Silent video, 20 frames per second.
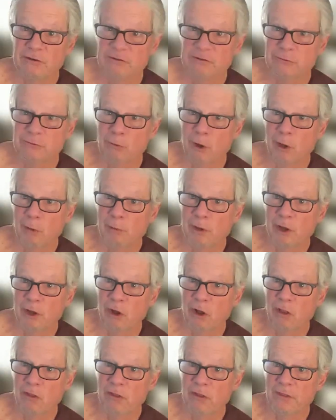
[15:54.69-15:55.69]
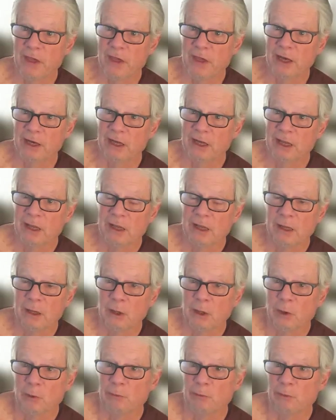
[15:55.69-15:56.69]
the soil, but all that
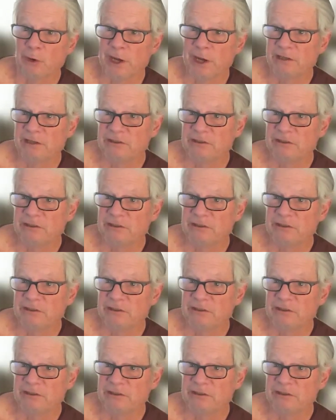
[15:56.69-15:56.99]
brings.